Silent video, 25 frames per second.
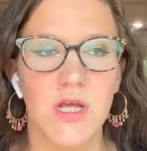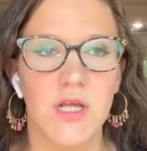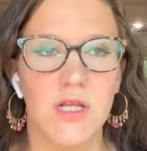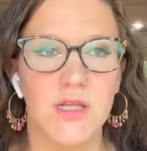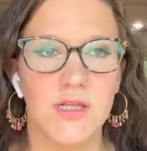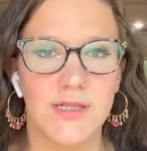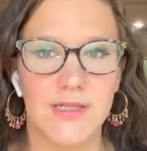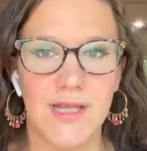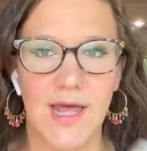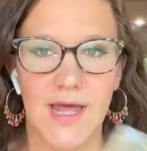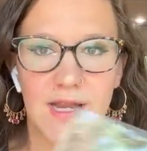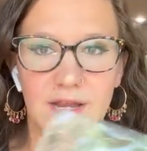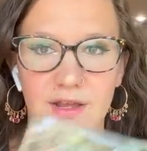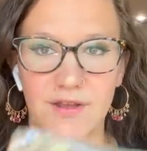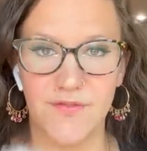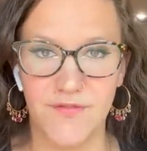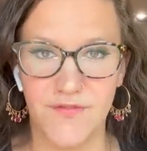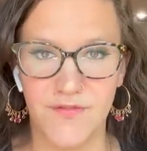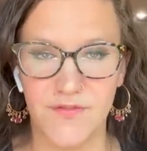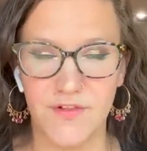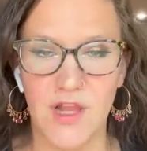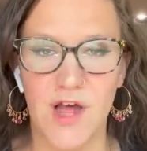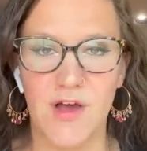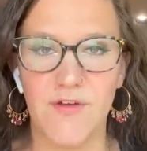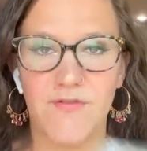let it
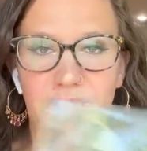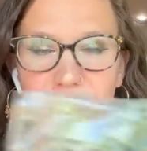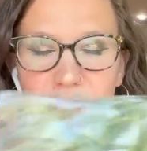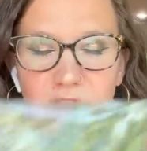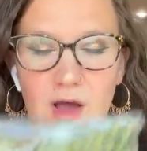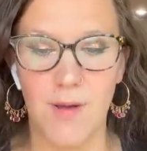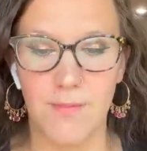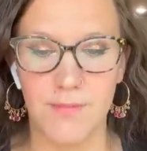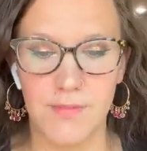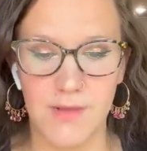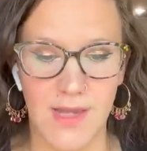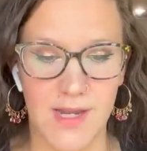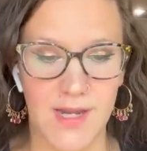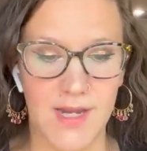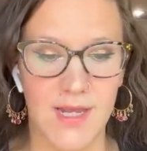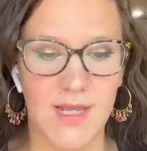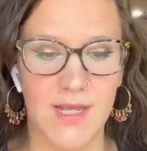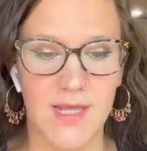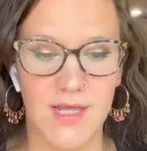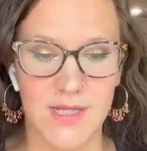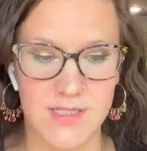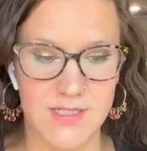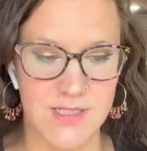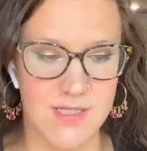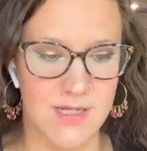fluff up, let it
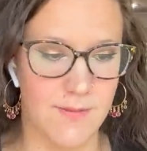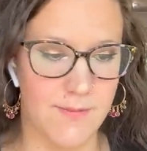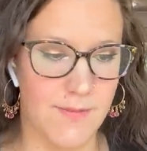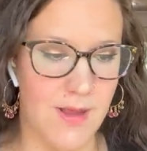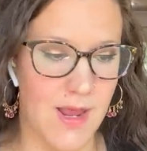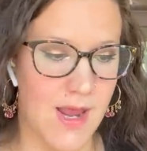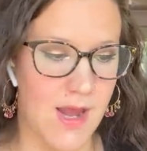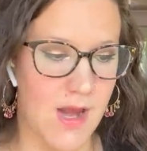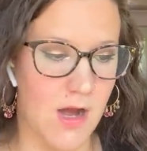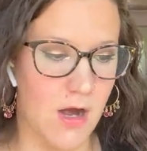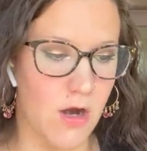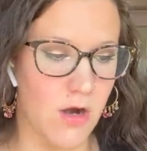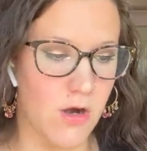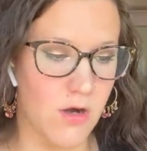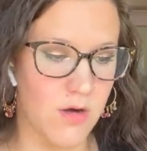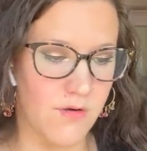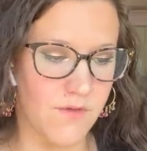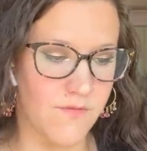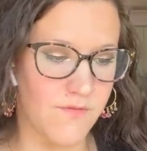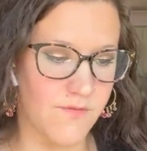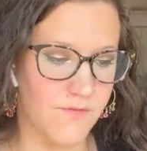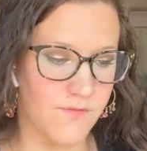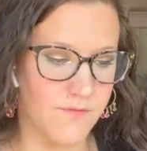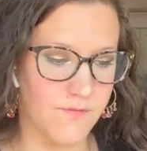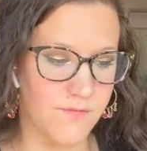get some air
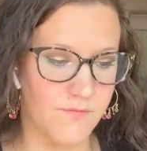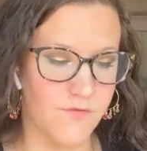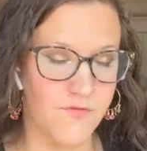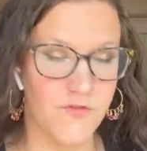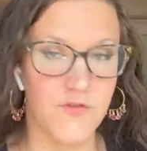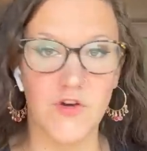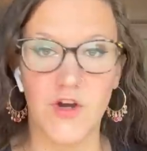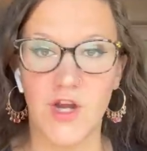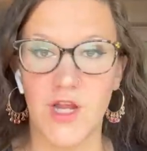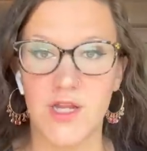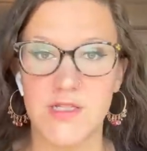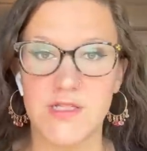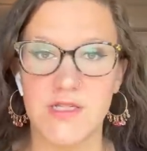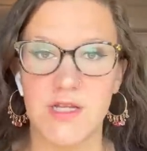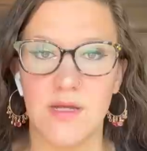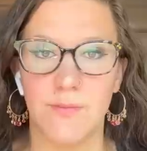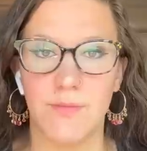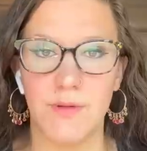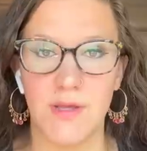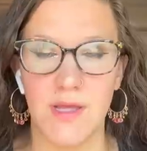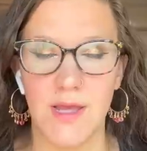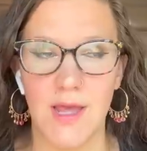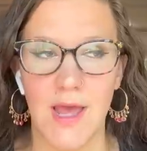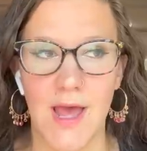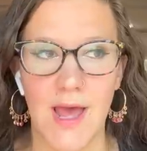for it to
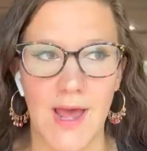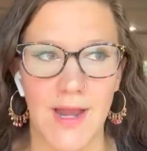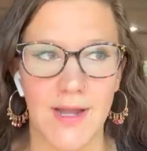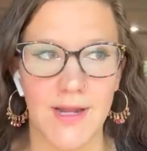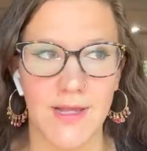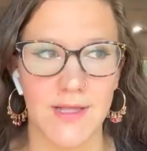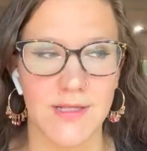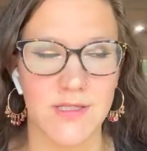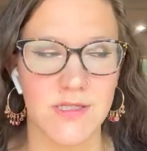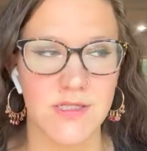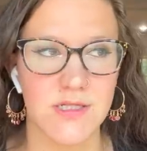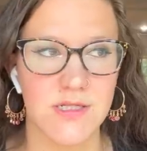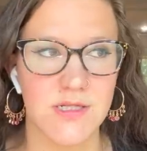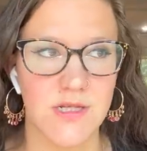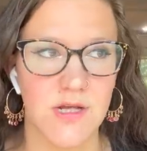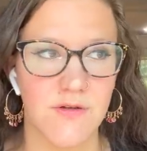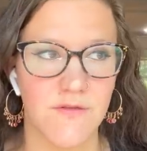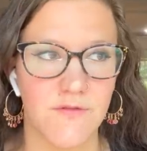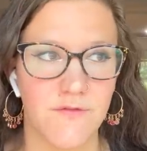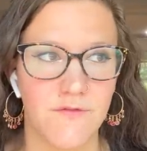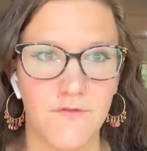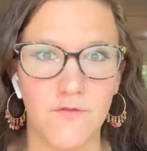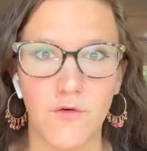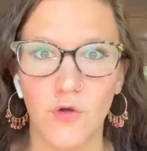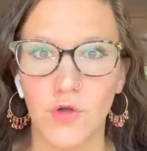be at its
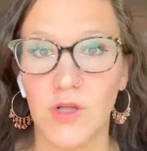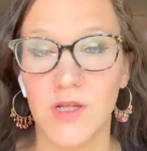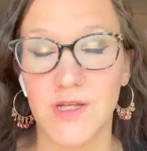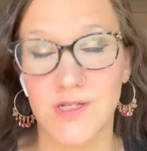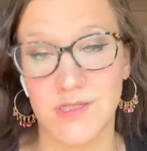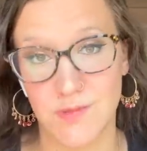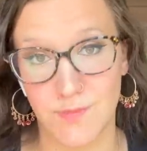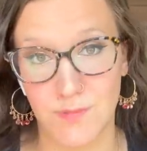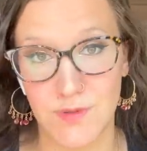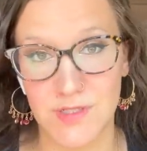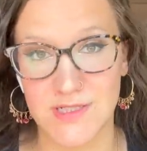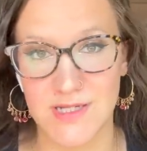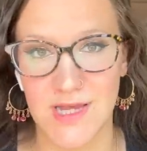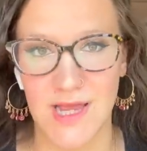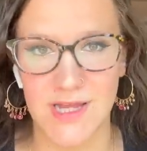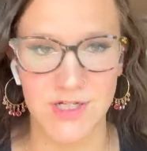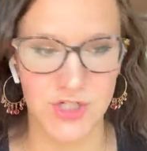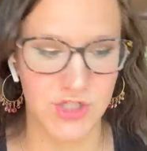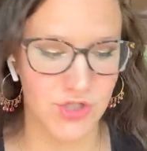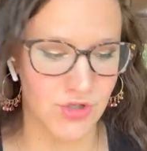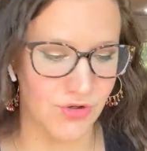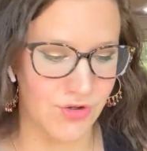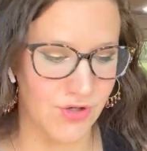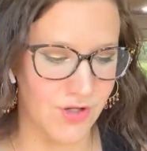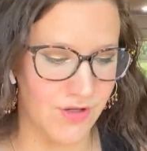fullest
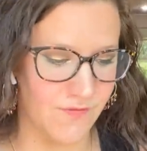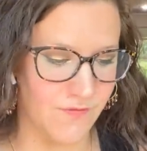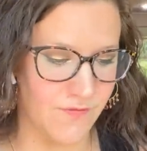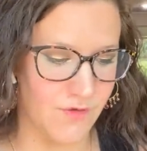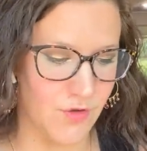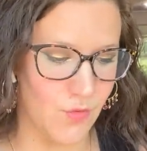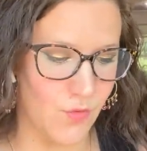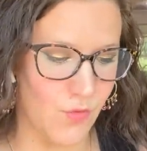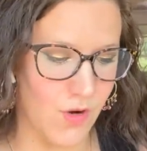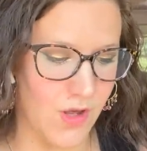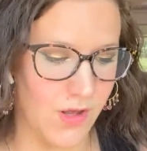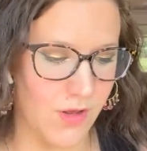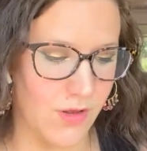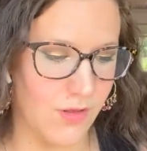potential, if you will.